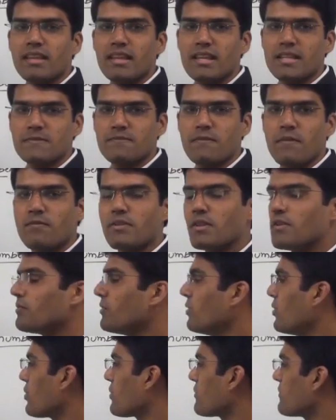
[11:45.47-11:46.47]
is
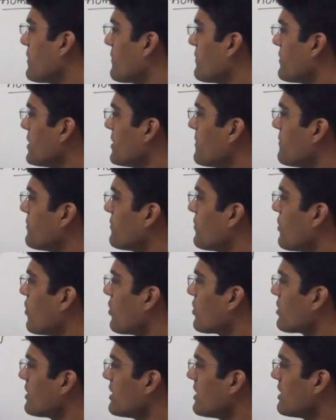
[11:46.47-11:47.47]
54,
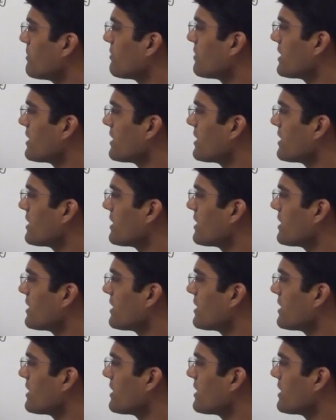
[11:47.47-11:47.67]
54